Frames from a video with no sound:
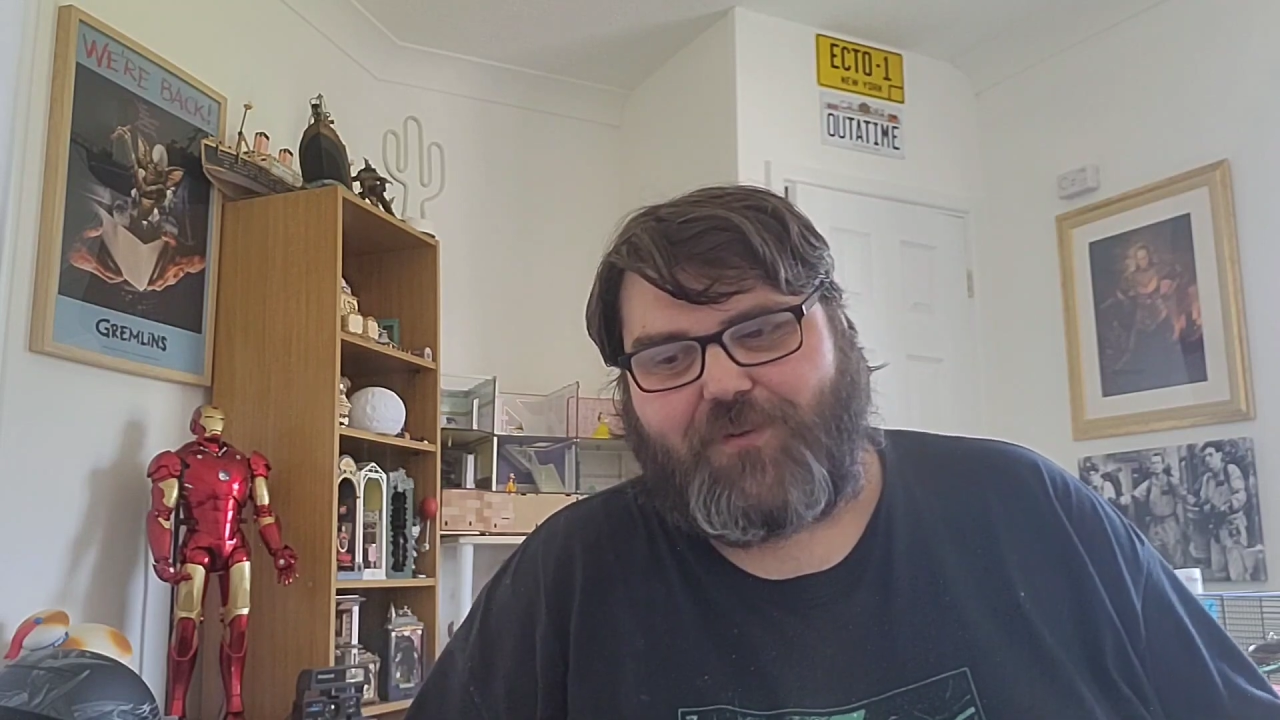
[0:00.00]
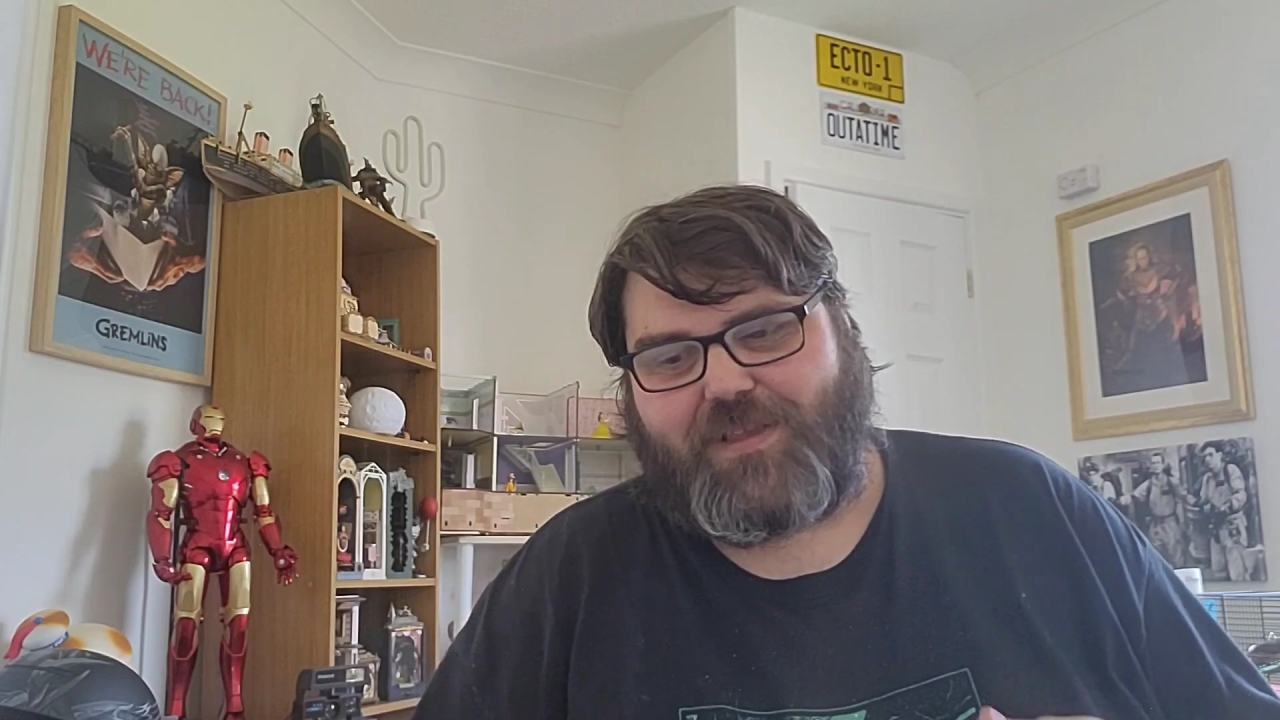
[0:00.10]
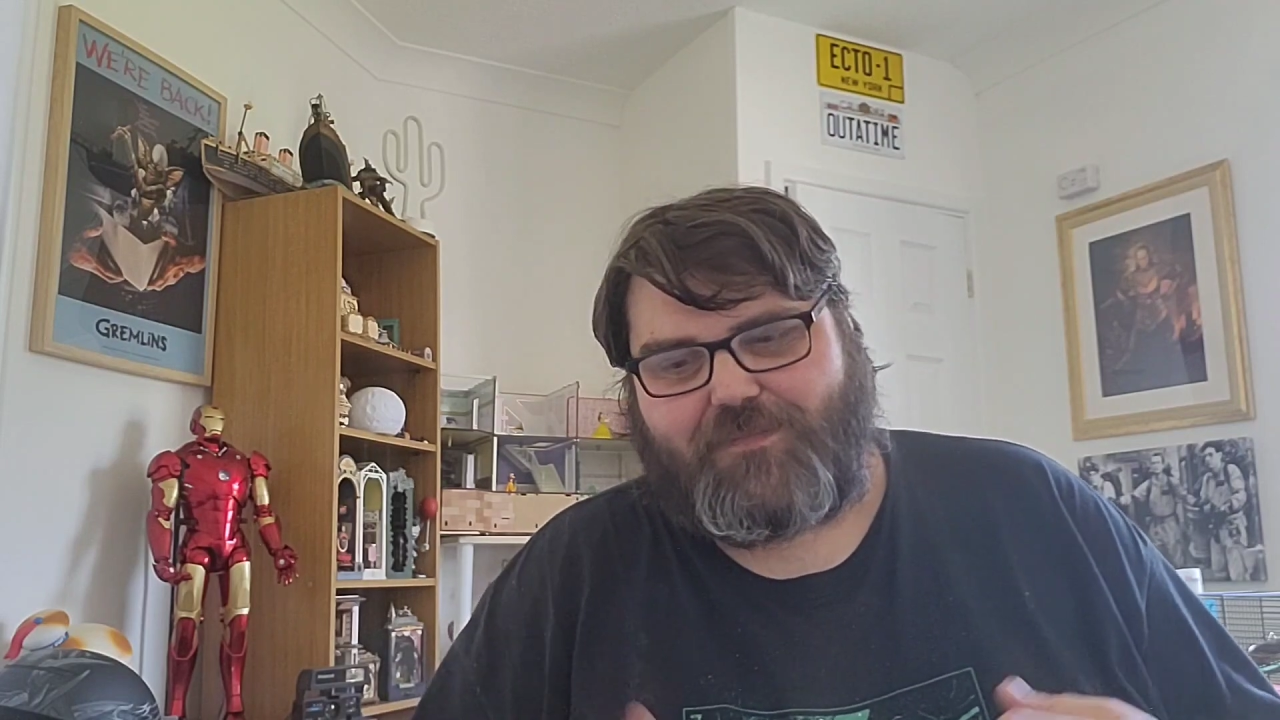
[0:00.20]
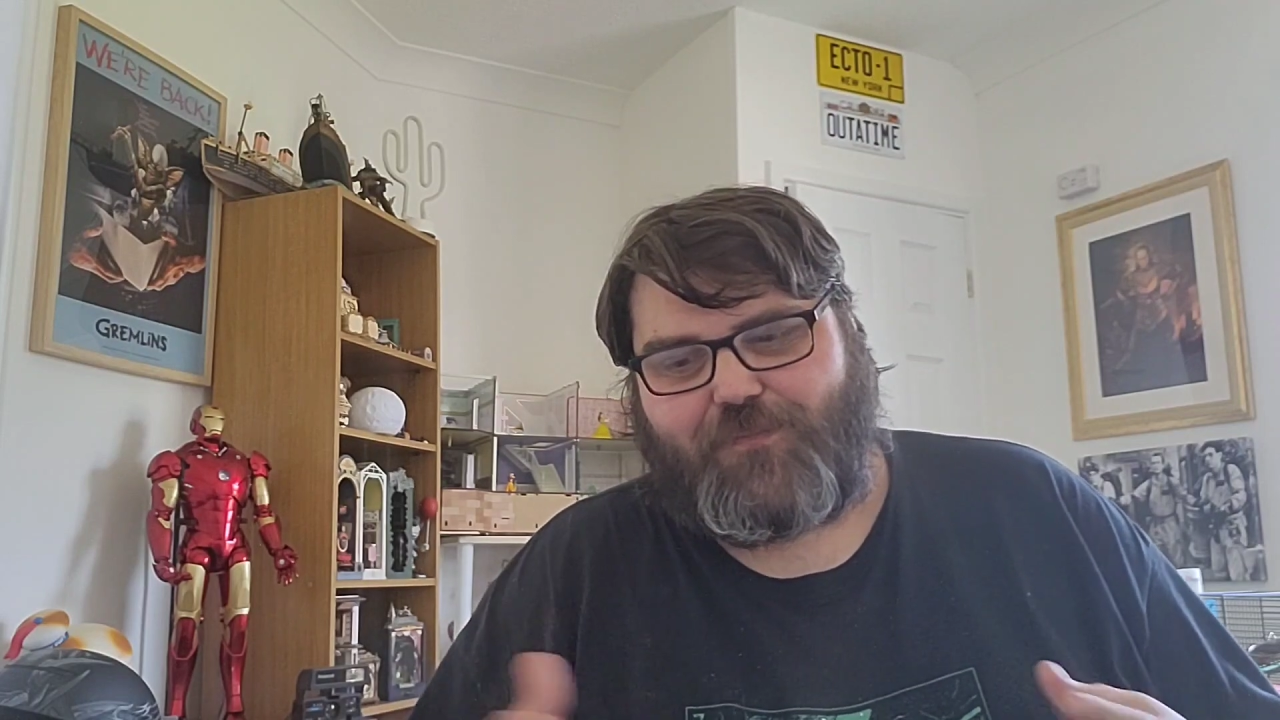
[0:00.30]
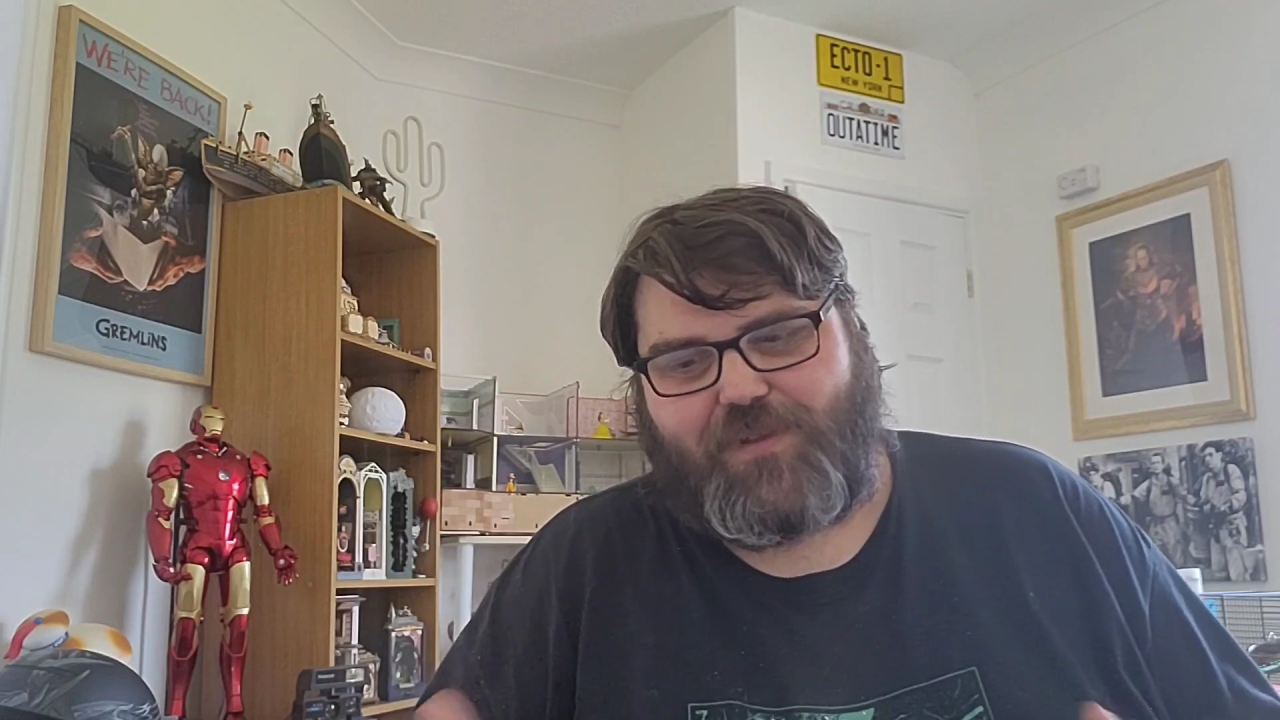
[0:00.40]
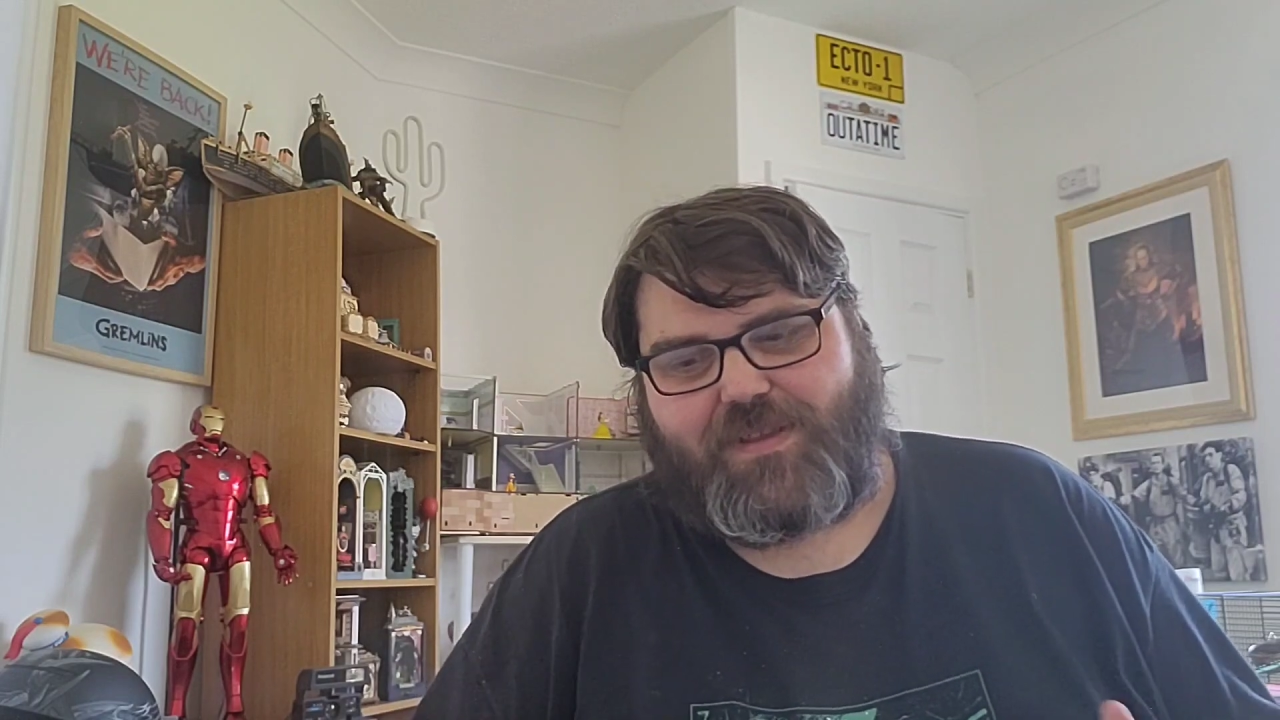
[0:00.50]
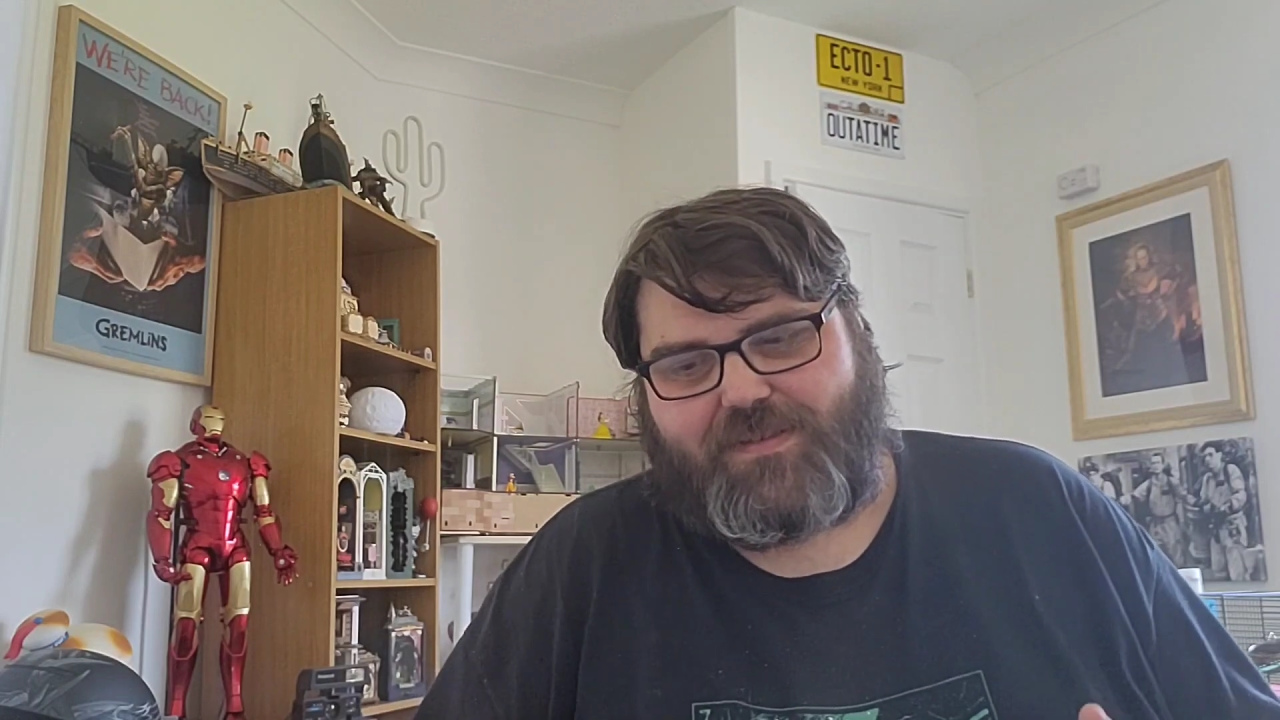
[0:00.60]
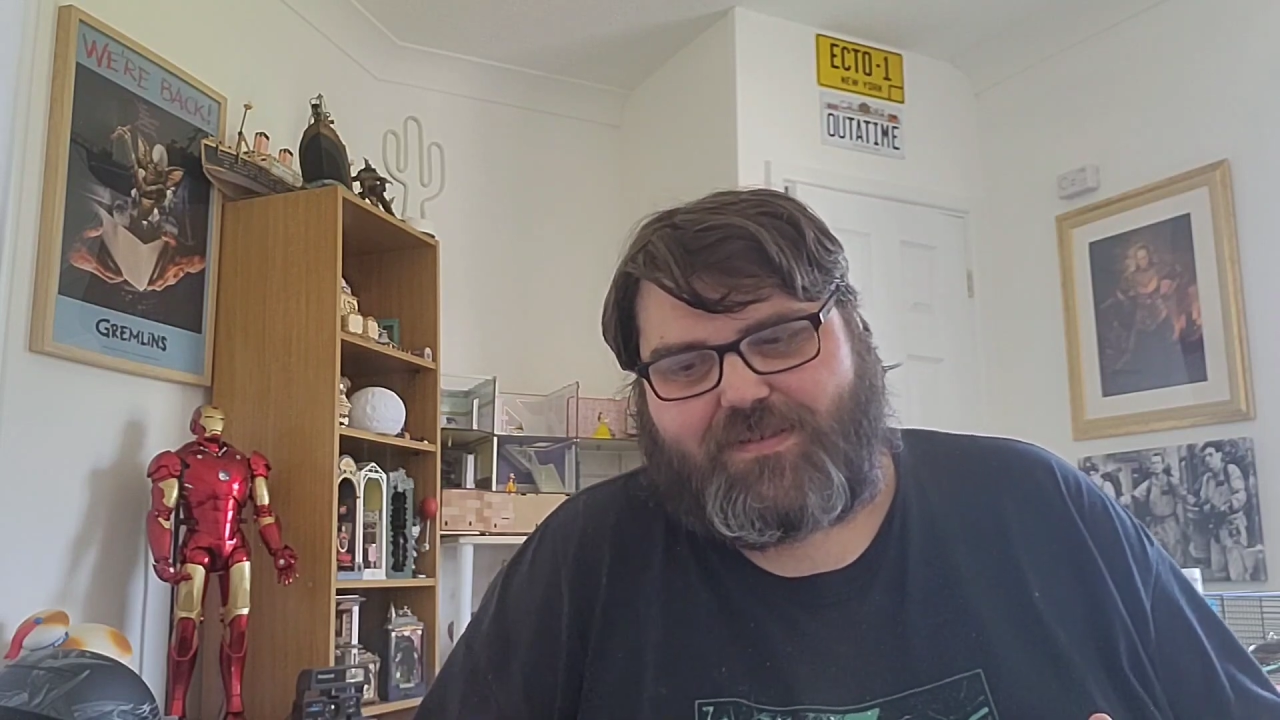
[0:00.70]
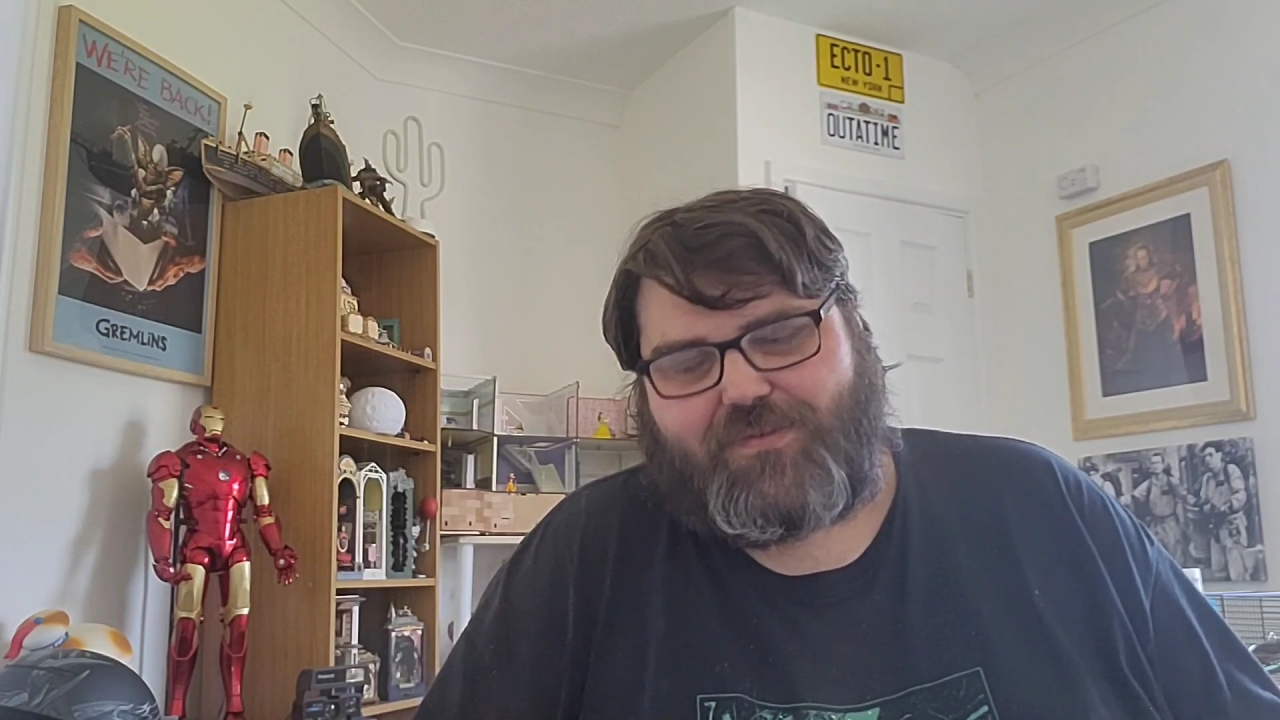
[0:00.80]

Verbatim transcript: We, we